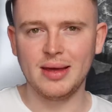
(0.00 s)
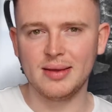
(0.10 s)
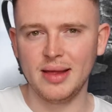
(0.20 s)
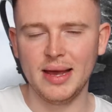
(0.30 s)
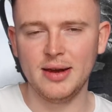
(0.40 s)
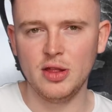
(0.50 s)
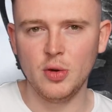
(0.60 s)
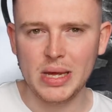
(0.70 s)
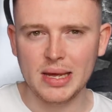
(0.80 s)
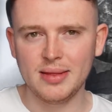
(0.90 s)
at this later in
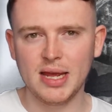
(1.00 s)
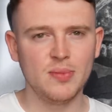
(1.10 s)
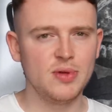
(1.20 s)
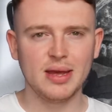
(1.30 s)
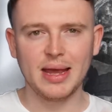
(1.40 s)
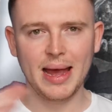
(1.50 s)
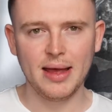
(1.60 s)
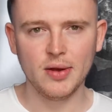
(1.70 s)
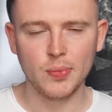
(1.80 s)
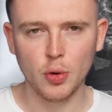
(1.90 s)
the week in terms of the
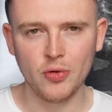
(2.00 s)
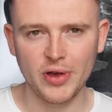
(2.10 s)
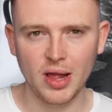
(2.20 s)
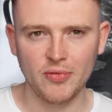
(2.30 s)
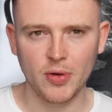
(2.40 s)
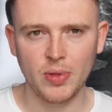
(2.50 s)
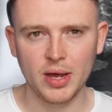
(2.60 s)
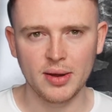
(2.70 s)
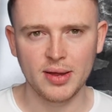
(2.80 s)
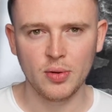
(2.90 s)
kind of profile of a
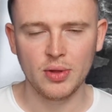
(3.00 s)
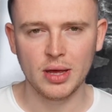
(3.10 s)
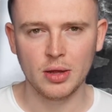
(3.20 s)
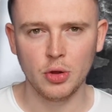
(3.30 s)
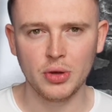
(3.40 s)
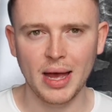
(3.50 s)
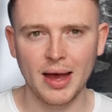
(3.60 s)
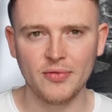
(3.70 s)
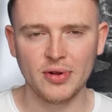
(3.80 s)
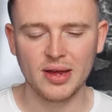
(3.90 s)
player Celtic could look
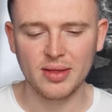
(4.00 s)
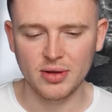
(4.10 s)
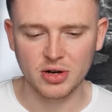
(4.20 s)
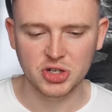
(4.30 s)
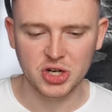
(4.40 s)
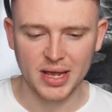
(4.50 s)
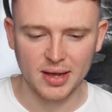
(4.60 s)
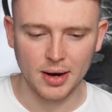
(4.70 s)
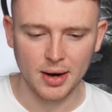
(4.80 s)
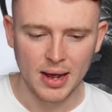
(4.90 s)
at for this third
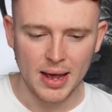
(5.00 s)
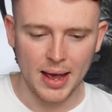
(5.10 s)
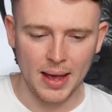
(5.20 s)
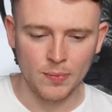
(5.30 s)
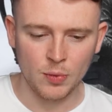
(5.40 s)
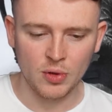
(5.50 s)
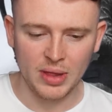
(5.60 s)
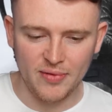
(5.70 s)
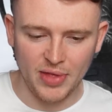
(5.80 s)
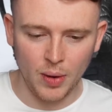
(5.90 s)
striker. So
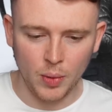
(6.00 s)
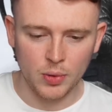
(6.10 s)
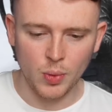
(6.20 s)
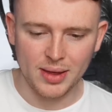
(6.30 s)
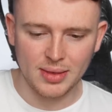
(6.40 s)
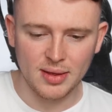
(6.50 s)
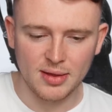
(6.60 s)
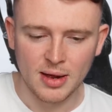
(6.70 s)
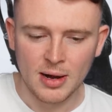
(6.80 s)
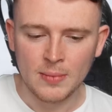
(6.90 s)
leave that one with
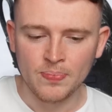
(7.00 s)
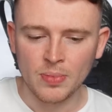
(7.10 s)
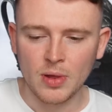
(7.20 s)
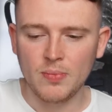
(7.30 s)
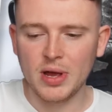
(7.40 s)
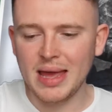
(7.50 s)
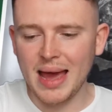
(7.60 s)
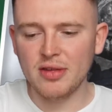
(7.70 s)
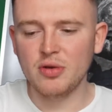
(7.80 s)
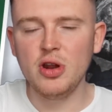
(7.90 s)
us. But
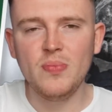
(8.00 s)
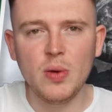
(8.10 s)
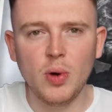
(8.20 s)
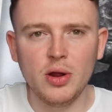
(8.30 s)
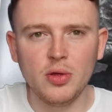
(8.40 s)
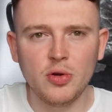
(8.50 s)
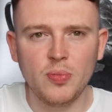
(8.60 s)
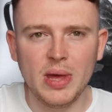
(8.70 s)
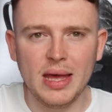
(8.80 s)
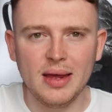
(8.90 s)
yeah, it's going to be one of
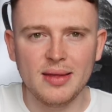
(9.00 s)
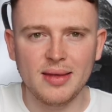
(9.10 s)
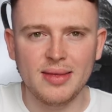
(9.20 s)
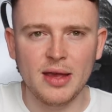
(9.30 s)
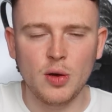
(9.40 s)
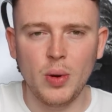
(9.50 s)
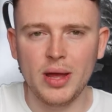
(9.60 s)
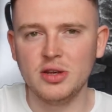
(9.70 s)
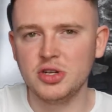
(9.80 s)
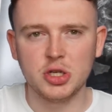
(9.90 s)
those periods, I think,
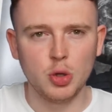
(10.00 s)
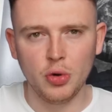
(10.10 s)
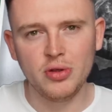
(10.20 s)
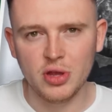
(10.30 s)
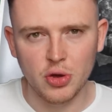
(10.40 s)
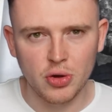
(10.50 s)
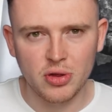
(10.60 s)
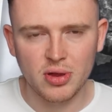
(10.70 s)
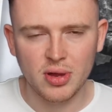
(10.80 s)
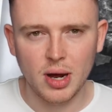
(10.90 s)
when there's just loads of
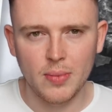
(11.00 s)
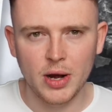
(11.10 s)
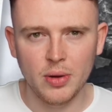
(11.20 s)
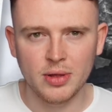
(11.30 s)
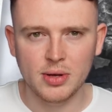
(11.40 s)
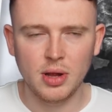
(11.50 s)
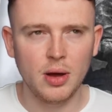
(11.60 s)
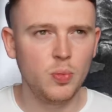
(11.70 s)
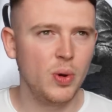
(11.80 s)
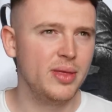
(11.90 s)
news coming out of the
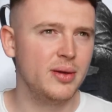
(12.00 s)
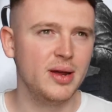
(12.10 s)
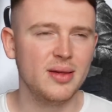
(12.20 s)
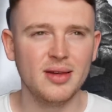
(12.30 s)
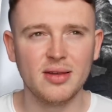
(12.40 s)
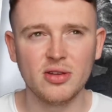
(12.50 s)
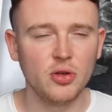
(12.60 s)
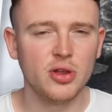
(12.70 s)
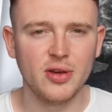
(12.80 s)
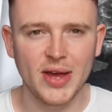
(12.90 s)
club, whether it's
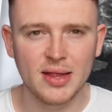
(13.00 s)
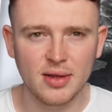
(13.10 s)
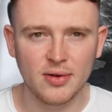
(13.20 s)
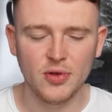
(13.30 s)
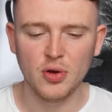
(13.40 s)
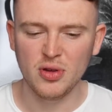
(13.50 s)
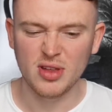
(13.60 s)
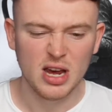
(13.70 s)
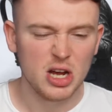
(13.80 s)
exclusive interviews,